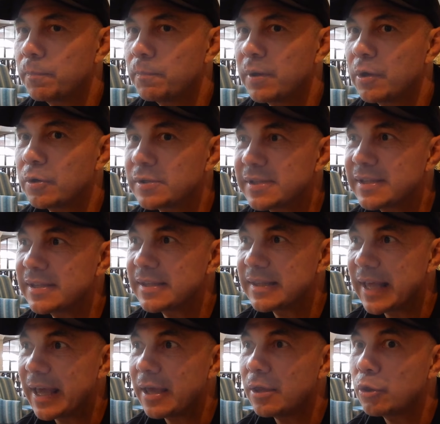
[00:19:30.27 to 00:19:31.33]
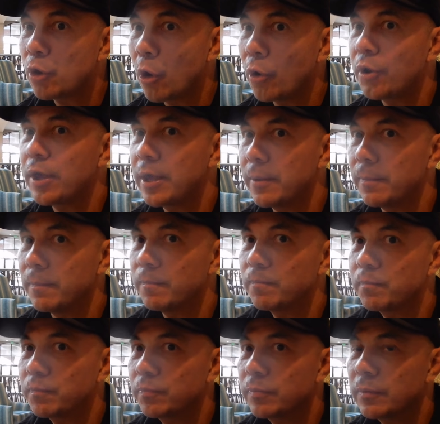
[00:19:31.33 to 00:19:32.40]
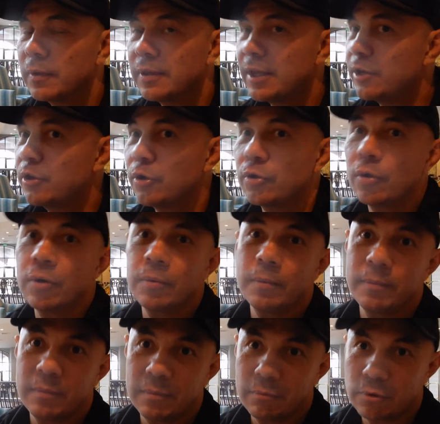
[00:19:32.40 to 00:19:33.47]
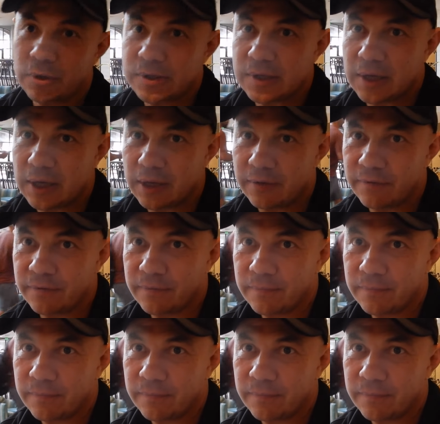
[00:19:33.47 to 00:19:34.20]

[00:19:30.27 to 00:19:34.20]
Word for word: Because they know him. They don't know Zaliev.